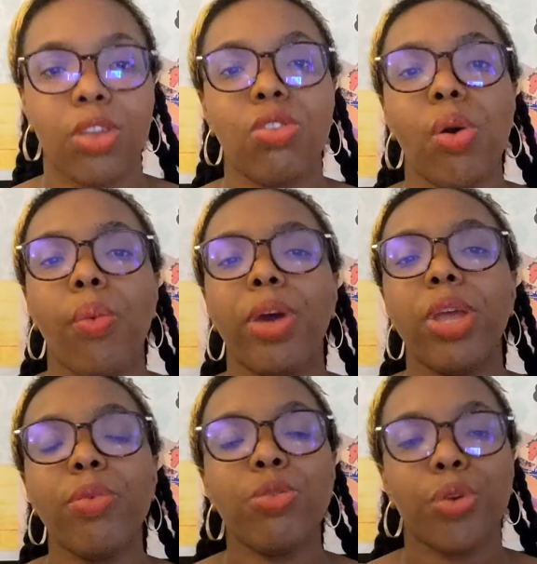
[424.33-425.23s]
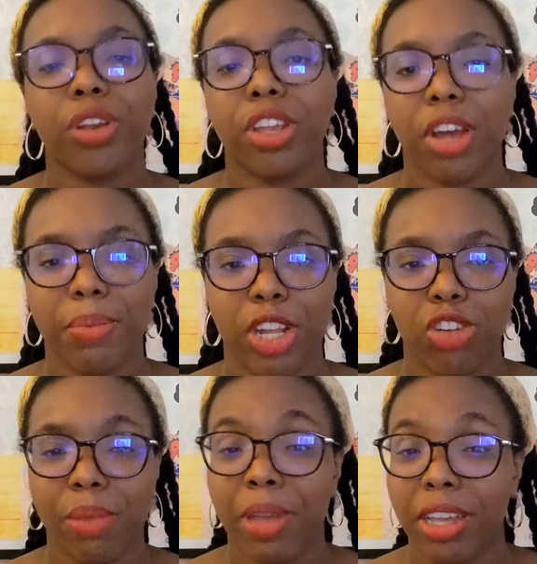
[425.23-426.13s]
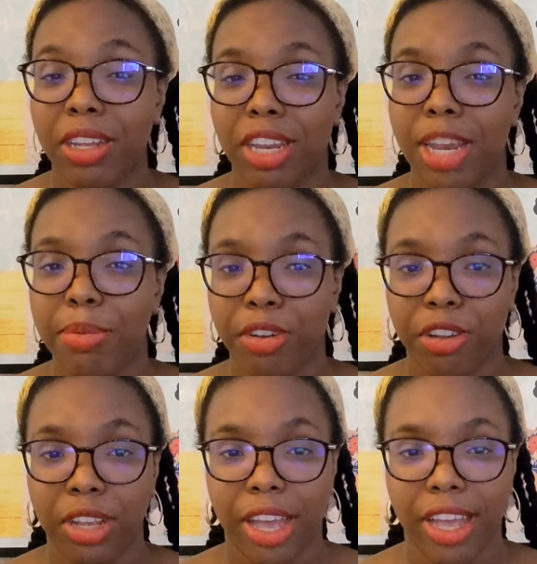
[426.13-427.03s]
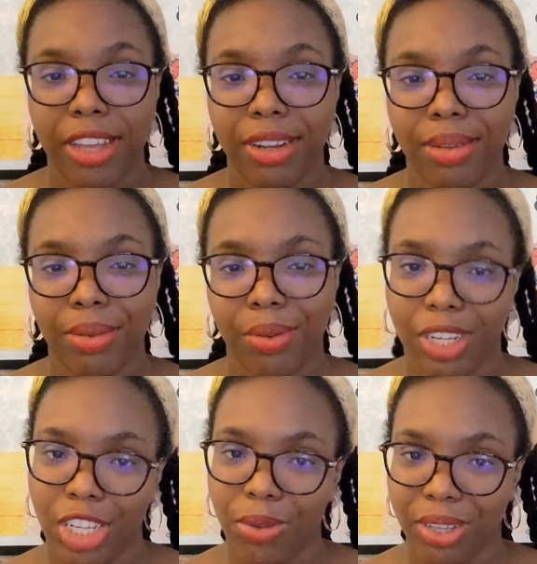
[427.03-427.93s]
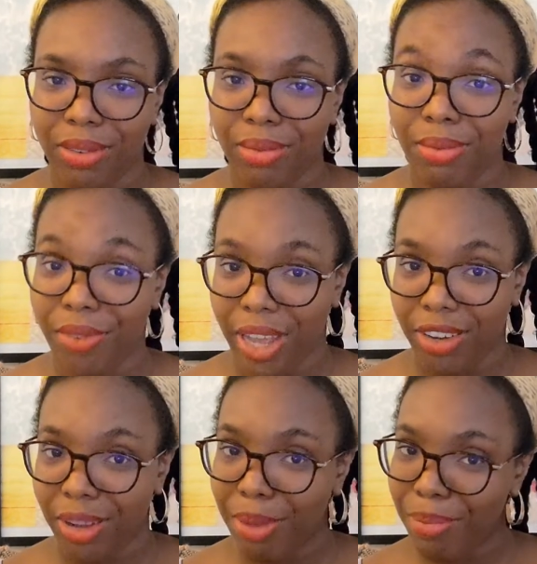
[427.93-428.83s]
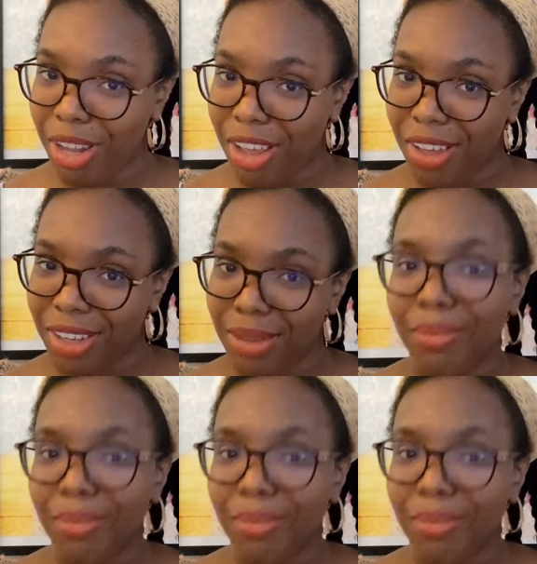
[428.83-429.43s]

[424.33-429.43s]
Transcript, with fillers: So when I was working on my Tribeca neighborhood guide, which you can find on my blog,